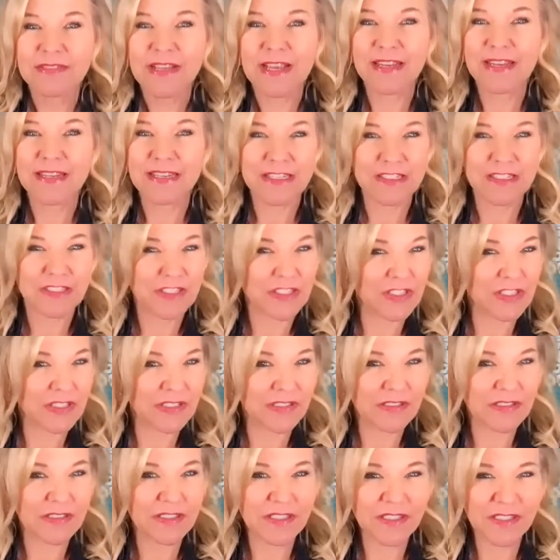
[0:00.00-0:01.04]
And he is
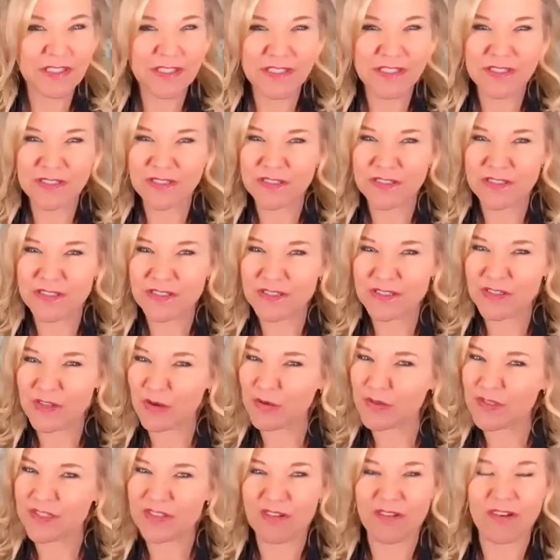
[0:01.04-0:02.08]
so
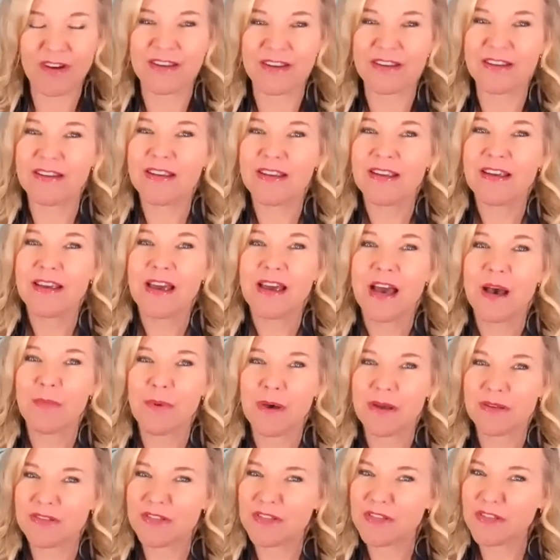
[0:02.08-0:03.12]
sorry
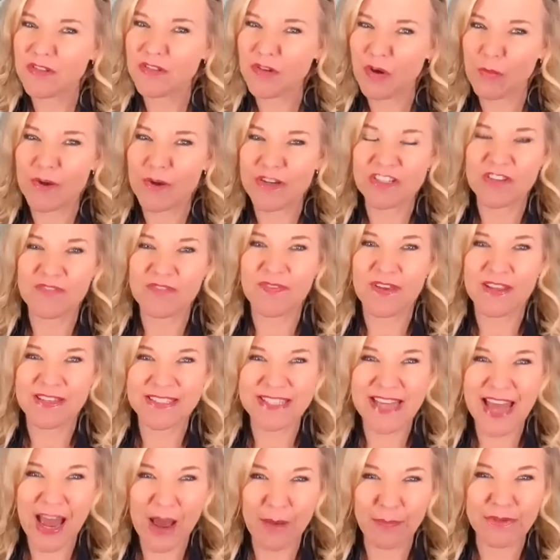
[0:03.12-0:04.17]
about so much of that's
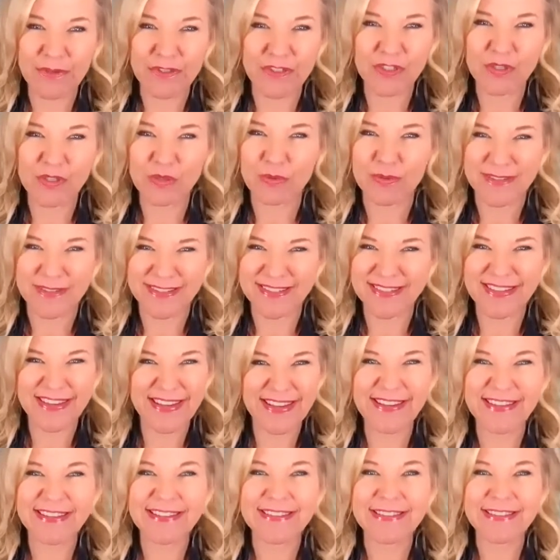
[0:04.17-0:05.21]
happened to his
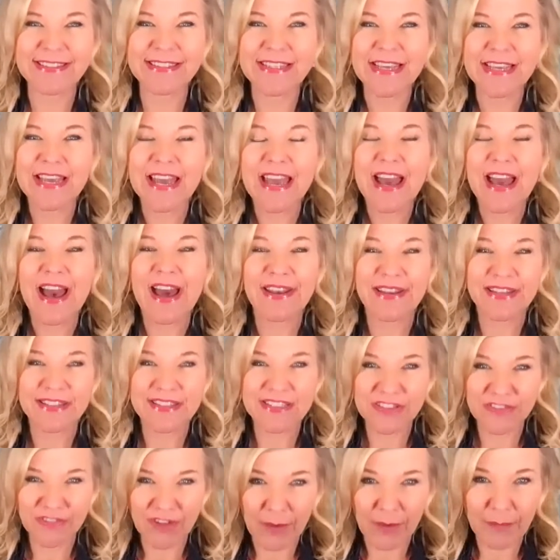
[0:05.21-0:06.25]
kids, and
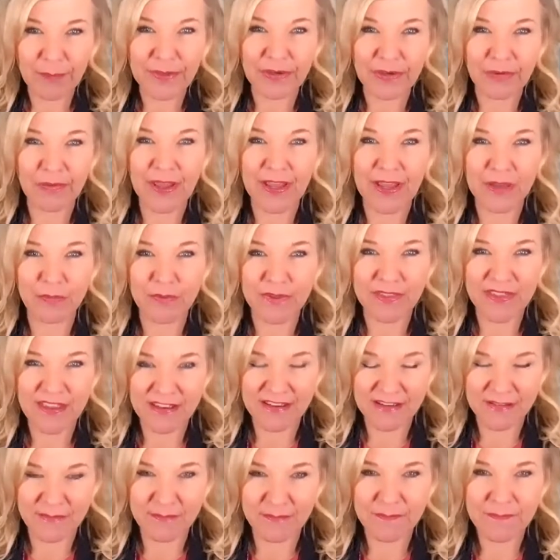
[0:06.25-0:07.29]
it's not been okay with
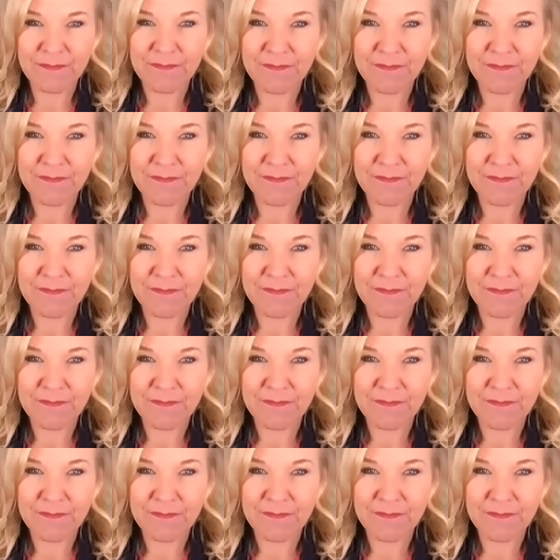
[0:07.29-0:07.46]
him.